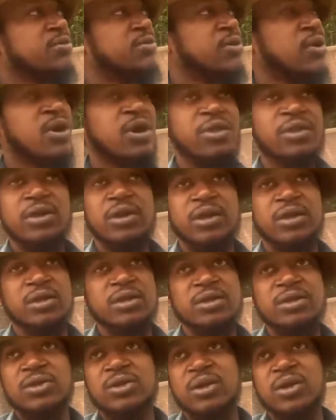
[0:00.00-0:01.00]
father,
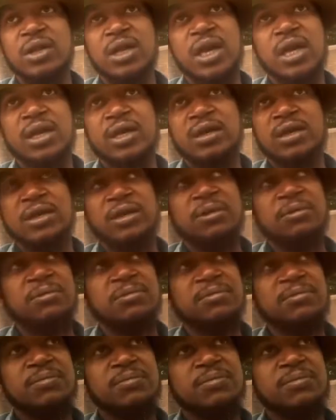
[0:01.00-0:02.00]
you know, like, um,
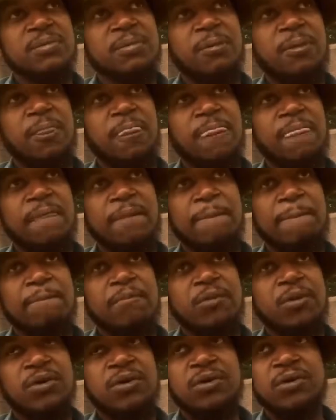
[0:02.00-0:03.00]

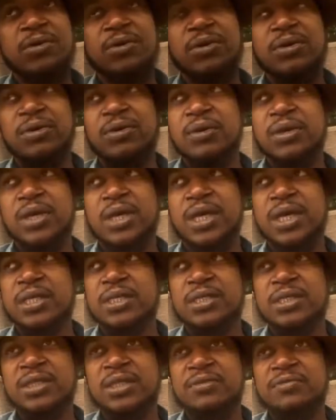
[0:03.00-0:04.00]
all, all, all
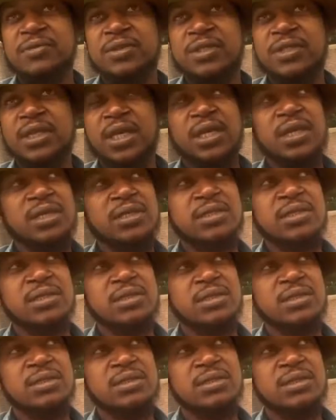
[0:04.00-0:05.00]
kinds of different things.
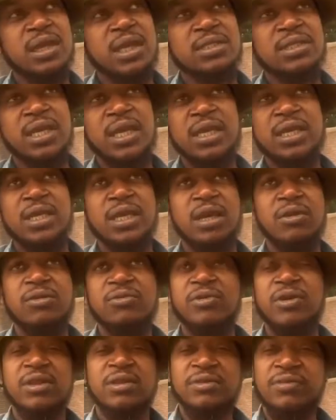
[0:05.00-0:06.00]
I take care
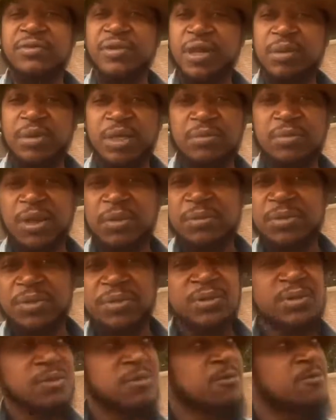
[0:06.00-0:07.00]
of other family
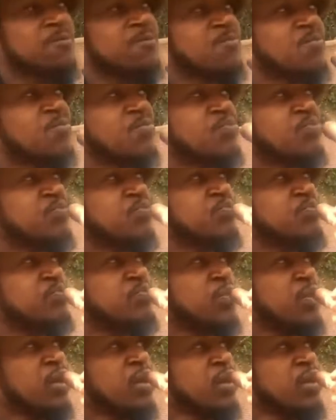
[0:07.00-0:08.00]
members.
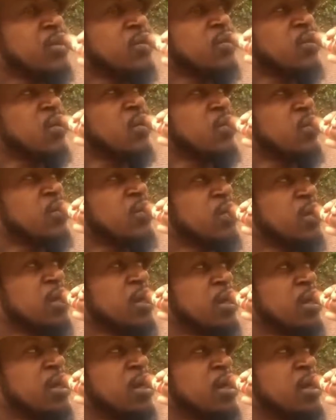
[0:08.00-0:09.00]
So
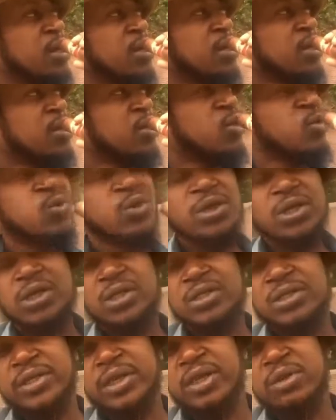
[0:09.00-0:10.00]
no one
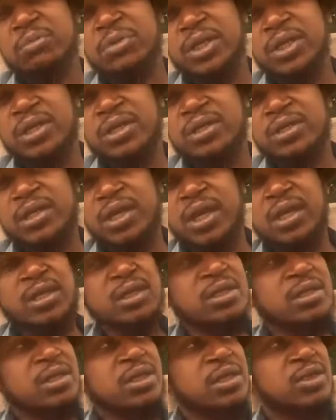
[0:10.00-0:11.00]
can tell me that
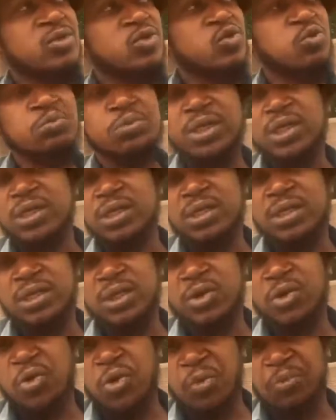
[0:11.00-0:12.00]
they're too busy
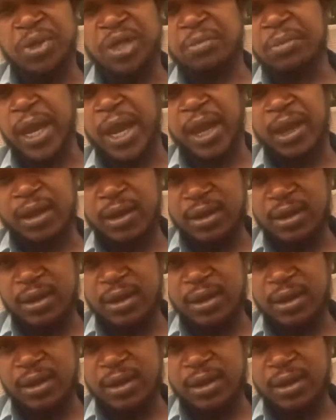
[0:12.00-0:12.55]
to call me back.